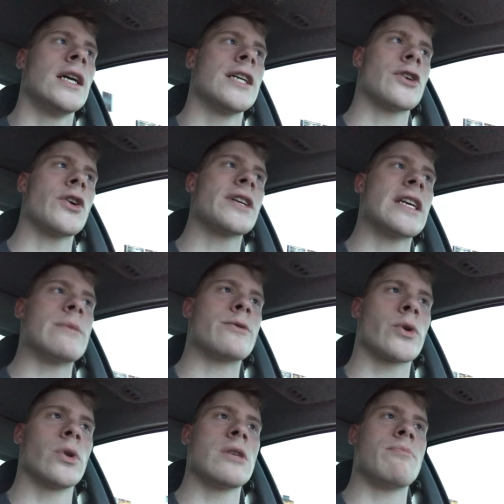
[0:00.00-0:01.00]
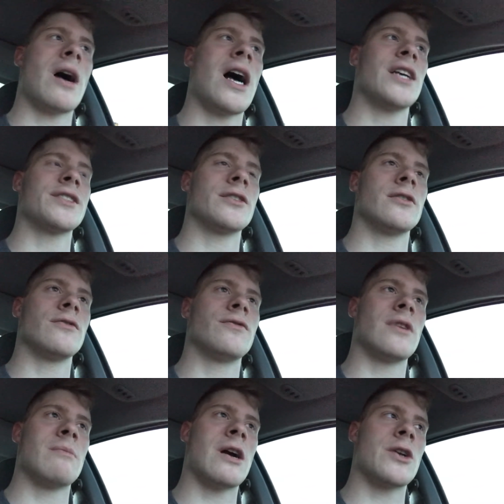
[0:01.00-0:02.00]
It's hard to keep truly
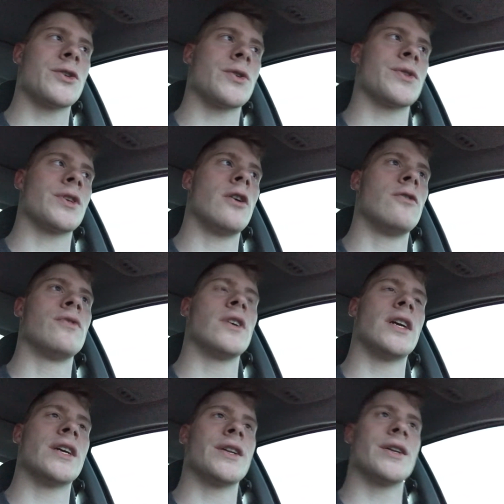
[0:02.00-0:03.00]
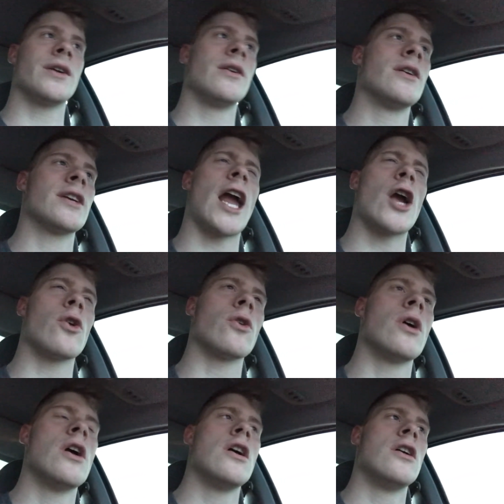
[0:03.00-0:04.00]
positive about yourself and
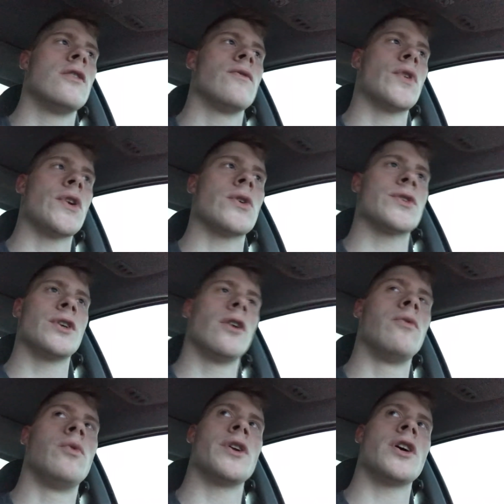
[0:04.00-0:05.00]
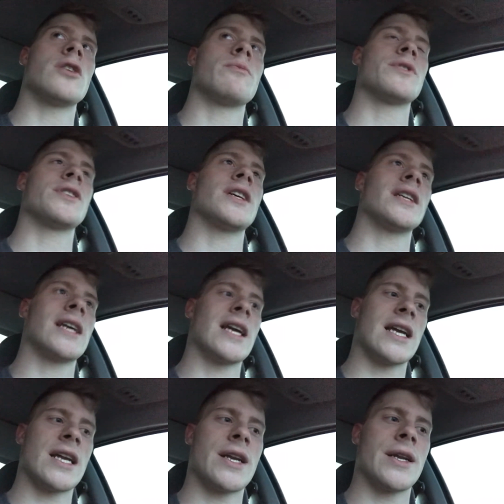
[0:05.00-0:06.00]
care for yourself 100%,
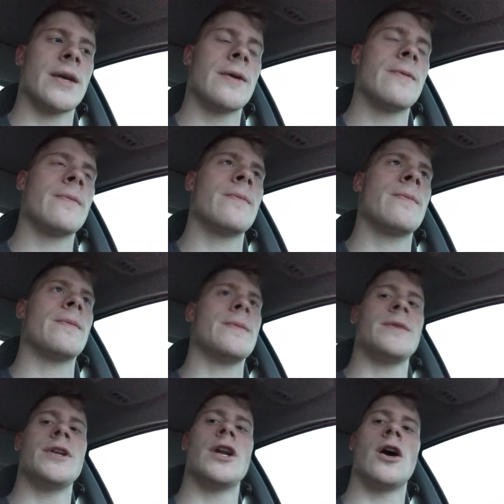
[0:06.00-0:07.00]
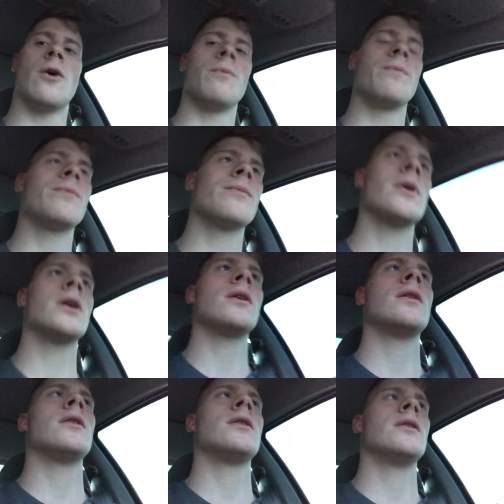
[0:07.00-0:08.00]
and, you know,
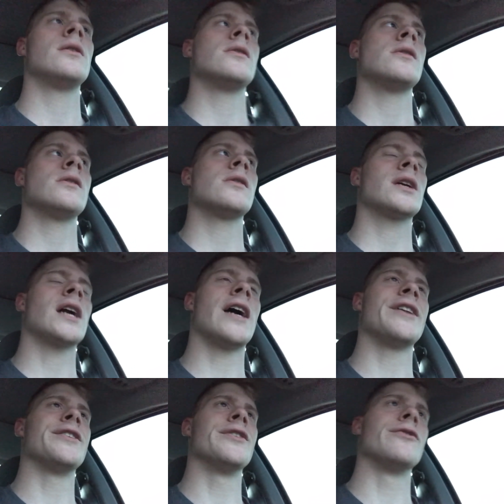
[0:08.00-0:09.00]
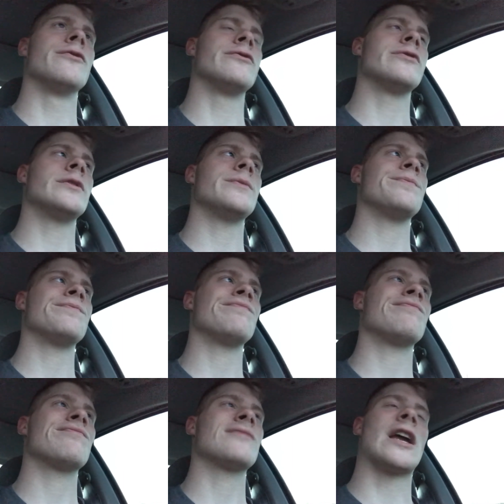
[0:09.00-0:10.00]
kind of,
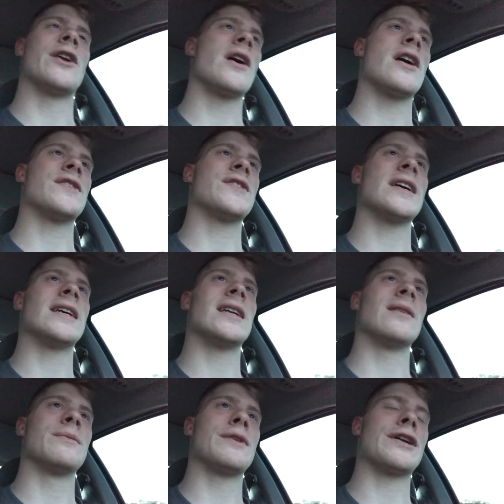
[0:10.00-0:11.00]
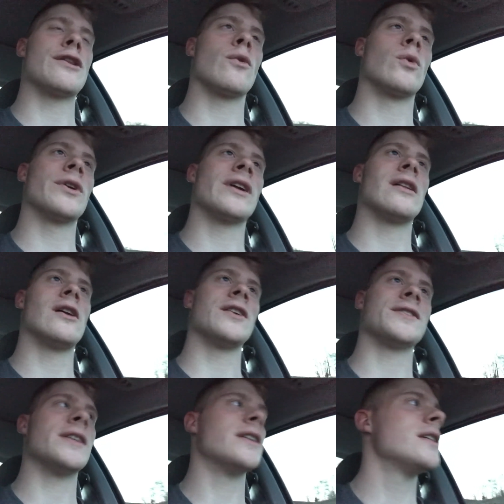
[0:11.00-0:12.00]
I don't know how to say it, I'm thinking of the word and I
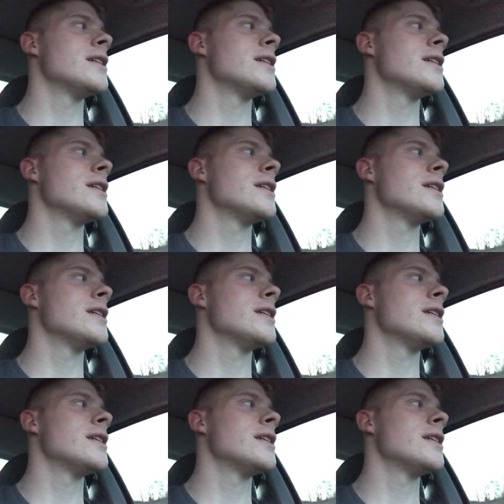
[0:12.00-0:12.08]
lost it.